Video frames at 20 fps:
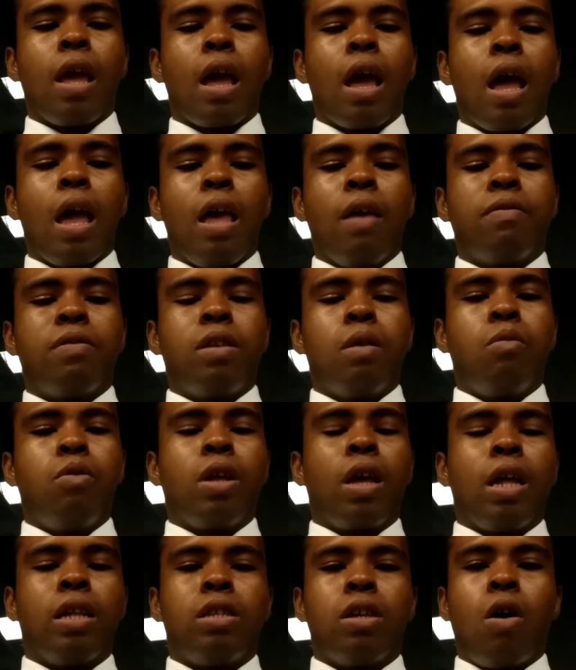if someone
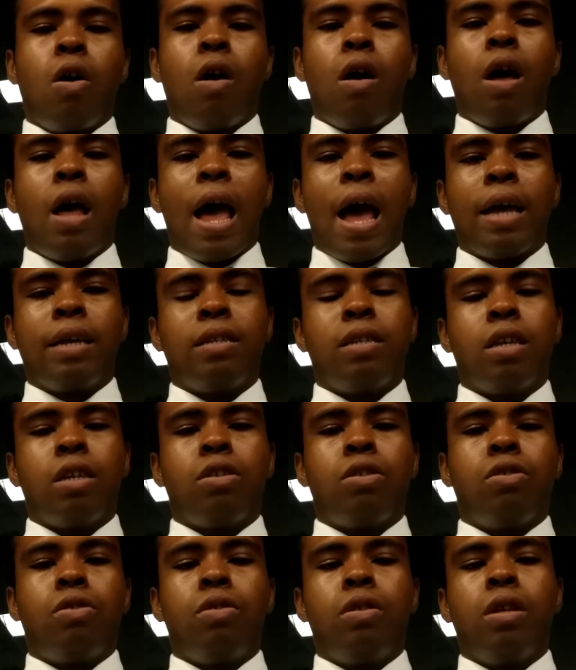gets
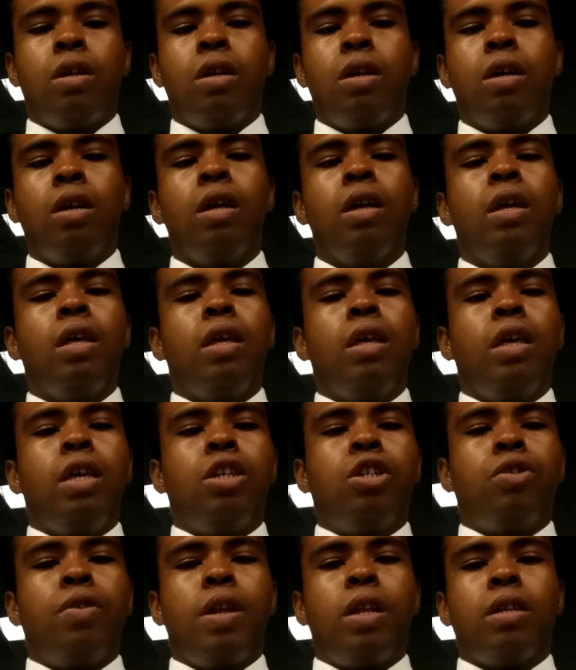access to the
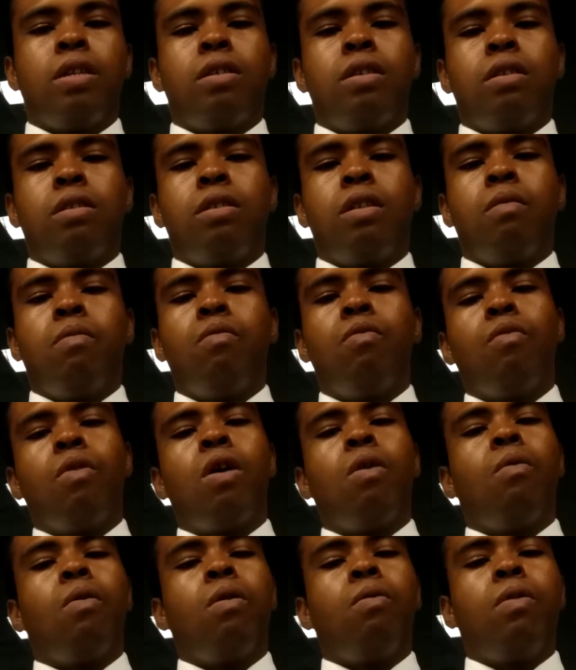e-trading system,
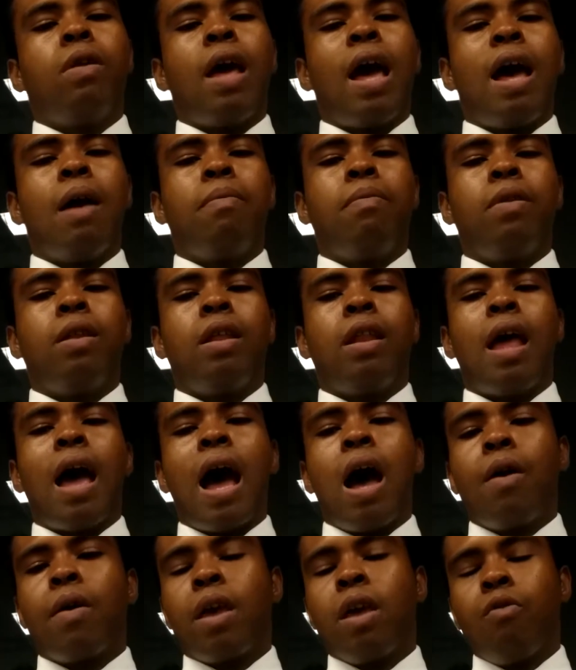what would happen and
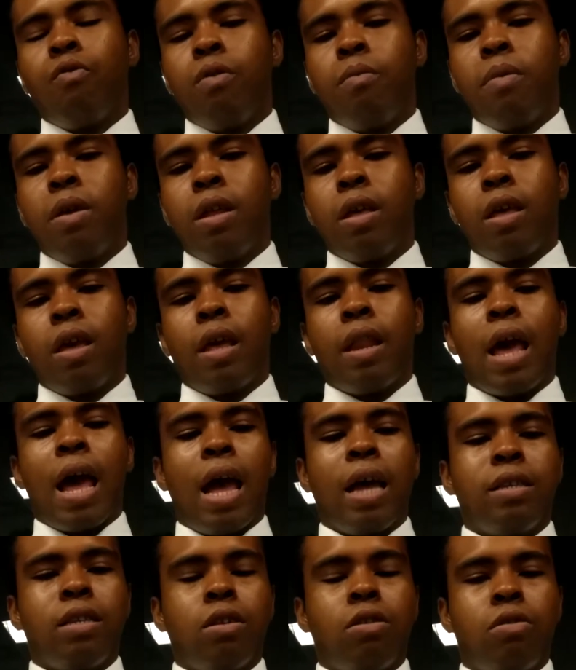how can we mitigate
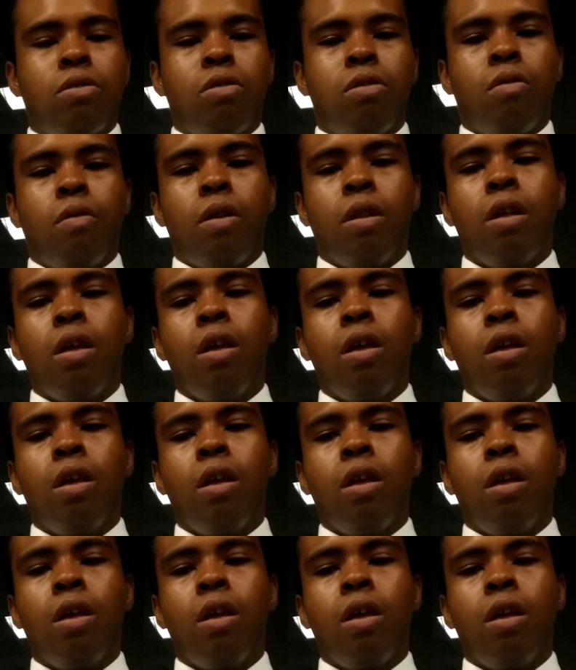access to it?